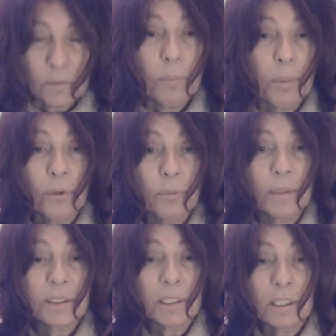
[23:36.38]
You're both
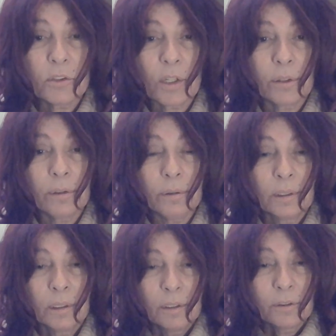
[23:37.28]
missing each other.
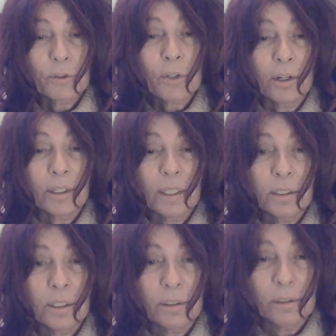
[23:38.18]
There's
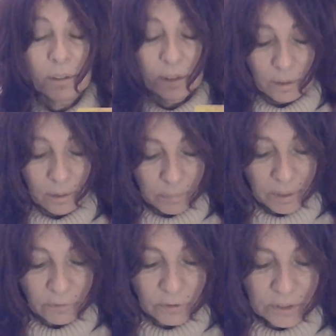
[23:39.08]
heartache here,
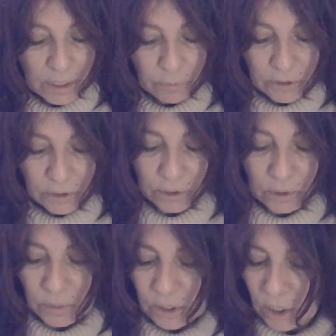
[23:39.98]
but I feel someone's
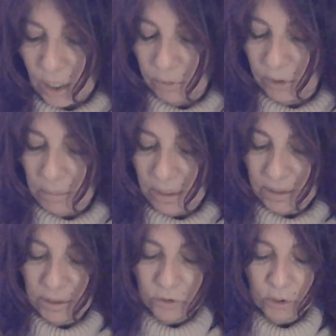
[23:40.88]
going to reach out with a
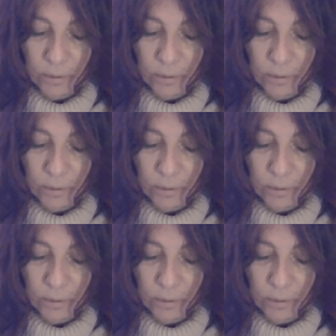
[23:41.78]
message.